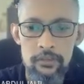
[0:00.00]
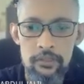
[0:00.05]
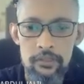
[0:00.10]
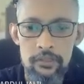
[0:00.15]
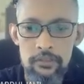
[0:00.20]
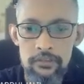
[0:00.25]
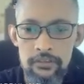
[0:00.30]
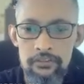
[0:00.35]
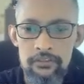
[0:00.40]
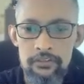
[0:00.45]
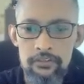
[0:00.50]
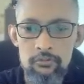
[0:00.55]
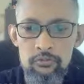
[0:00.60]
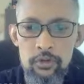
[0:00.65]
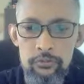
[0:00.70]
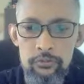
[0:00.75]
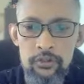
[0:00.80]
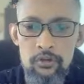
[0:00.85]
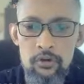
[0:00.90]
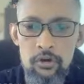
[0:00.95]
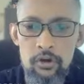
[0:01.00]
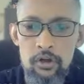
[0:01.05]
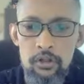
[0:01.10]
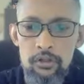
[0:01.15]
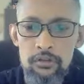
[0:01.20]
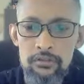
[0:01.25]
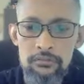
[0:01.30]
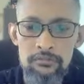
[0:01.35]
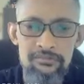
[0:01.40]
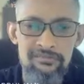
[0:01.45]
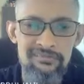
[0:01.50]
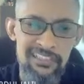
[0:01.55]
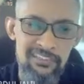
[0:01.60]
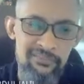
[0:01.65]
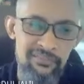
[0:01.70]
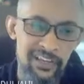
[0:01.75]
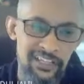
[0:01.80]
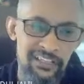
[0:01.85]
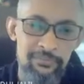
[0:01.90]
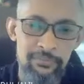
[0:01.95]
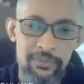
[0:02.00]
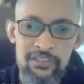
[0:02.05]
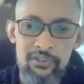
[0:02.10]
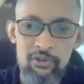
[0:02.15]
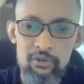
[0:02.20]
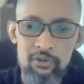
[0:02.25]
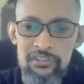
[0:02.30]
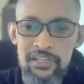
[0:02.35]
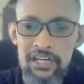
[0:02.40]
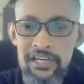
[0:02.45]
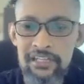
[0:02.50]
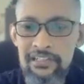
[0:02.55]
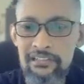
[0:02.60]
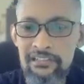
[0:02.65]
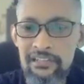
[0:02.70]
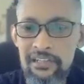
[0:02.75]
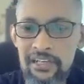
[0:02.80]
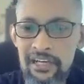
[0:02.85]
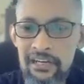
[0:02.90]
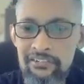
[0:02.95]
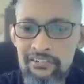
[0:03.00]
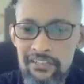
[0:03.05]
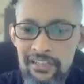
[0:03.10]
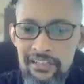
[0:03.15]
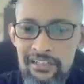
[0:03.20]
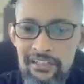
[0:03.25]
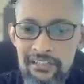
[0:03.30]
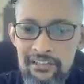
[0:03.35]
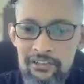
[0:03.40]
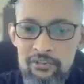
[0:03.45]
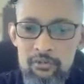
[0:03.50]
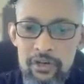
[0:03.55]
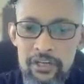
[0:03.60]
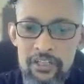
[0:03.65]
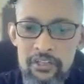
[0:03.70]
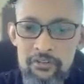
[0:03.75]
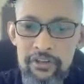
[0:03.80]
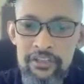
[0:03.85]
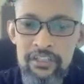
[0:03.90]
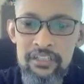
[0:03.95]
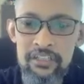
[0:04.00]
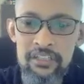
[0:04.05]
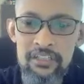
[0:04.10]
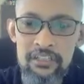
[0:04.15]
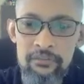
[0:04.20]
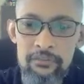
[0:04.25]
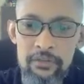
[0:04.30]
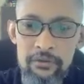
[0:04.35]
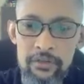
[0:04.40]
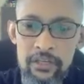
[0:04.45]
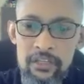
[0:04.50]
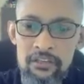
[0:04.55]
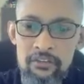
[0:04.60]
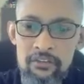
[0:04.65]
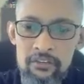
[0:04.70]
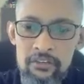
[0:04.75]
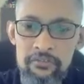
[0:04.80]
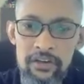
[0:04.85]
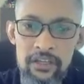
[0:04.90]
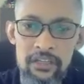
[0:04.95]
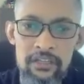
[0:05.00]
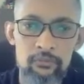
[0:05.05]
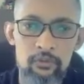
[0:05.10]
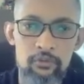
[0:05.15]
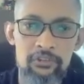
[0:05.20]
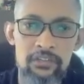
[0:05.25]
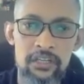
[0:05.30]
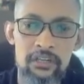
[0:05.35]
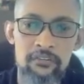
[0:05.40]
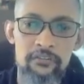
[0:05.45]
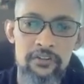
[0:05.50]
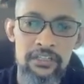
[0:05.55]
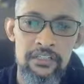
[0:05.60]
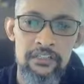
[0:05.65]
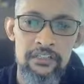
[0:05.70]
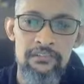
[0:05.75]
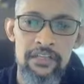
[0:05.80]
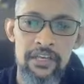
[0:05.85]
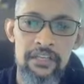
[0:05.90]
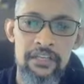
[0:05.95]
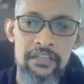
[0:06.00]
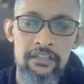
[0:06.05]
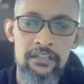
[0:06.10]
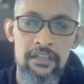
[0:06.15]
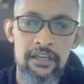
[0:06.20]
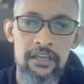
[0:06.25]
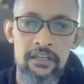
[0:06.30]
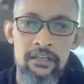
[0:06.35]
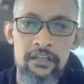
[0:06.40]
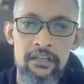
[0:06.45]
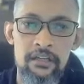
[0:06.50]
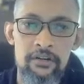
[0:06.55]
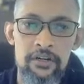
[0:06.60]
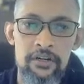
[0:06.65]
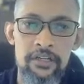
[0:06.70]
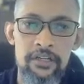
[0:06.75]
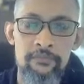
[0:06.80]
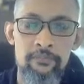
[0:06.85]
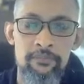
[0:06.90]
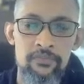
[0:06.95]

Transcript: This is what we call developing those ideas there, guys, okay? It's quite critical a bit, okay, to develop this kind of understanding there, right?